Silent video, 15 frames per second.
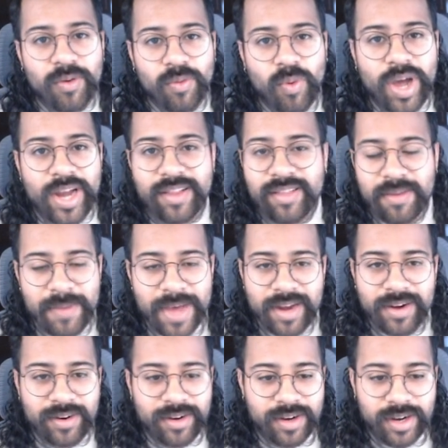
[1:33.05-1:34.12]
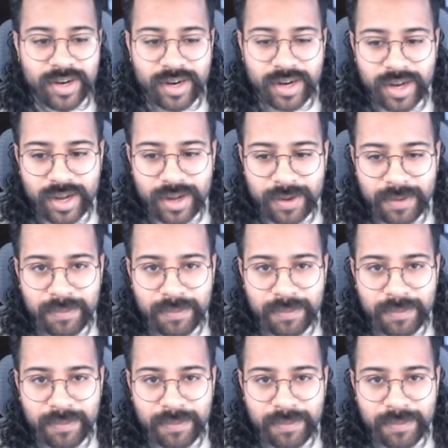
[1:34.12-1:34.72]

why does it matter? Uh,